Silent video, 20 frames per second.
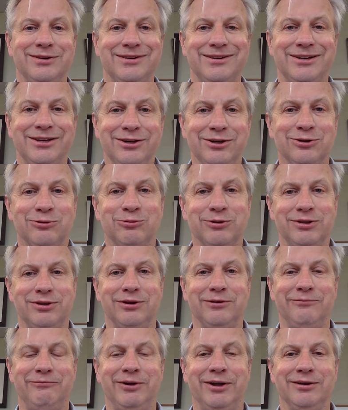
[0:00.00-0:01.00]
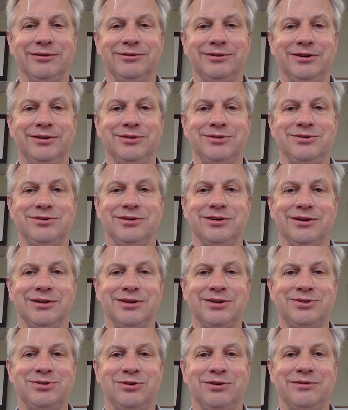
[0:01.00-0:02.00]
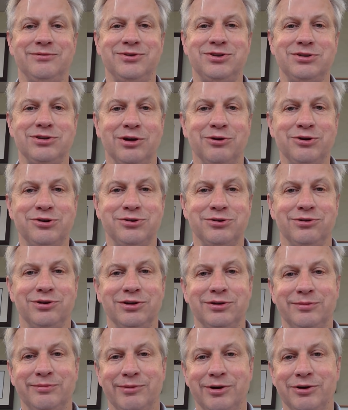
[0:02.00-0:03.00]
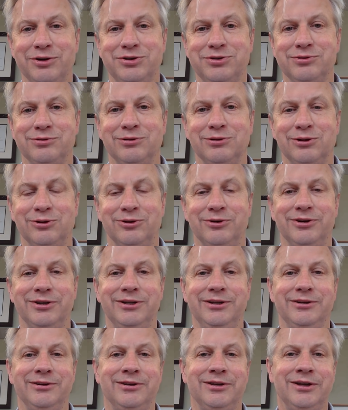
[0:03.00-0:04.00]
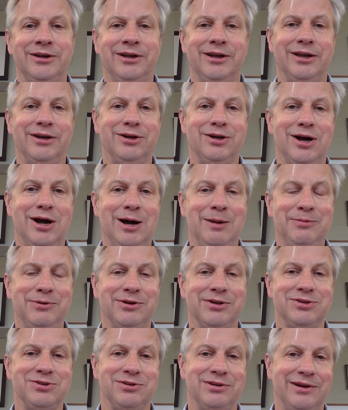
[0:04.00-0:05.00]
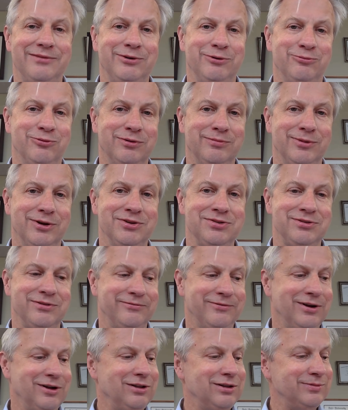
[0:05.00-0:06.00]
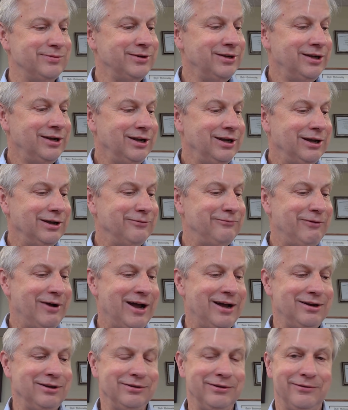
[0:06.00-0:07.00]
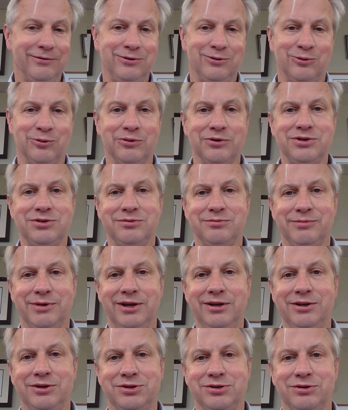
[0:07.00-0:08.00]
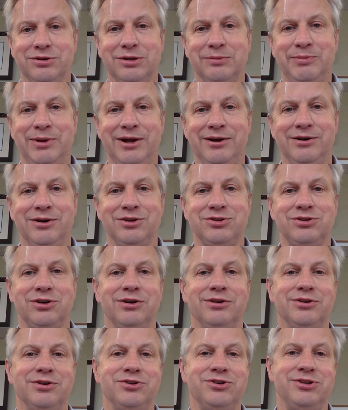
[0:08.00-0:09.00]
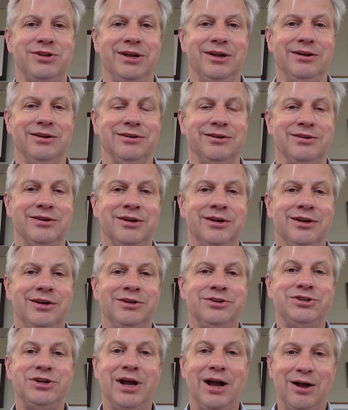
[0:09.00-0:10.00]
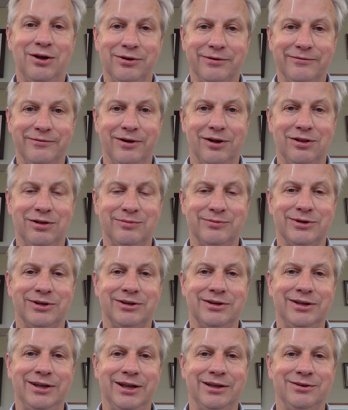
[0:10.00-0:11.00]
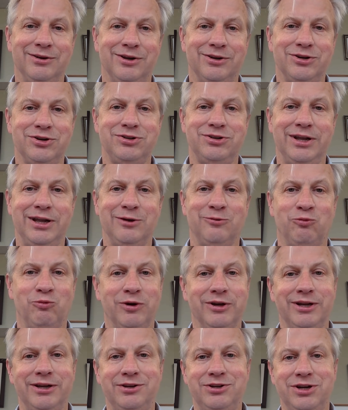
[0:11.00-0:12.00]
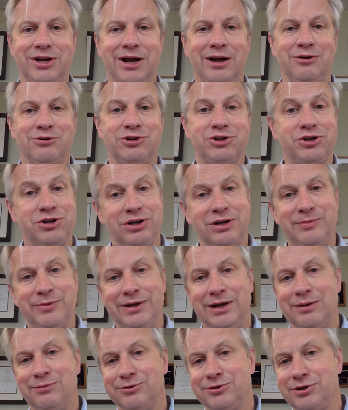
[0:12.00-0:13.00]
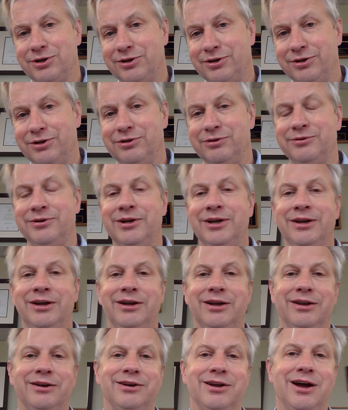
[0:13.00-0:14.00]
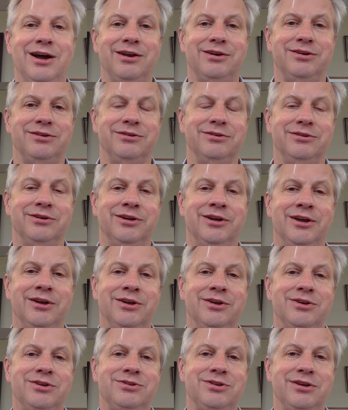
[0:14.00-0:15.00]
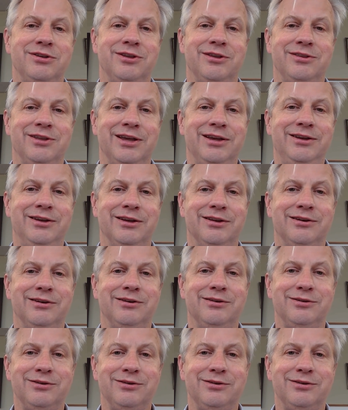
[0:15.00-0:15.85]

deal with their feelings, sort of social and emotional learning and competence that everyone must develop. And finally, of course, making sure that parents understand child development and understand what a child should be able to do and not do, so that they can